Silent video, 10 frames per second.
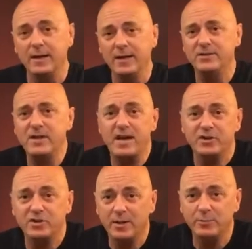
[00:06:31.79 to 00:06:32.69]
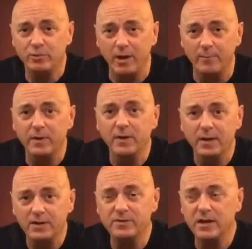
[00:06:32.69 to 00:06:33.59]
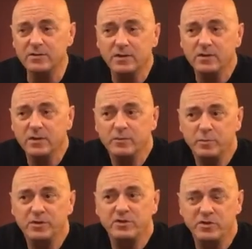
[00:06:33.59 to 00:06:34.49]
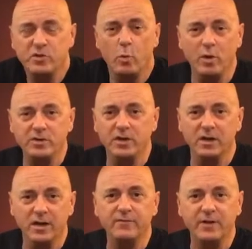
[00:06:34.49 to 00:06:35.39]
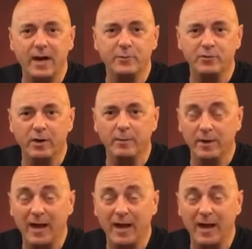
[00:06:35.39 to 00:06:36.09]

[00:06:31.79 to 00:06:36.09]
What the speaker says: It's not a cheap trip. But this is a once-in-a-lifetime trip.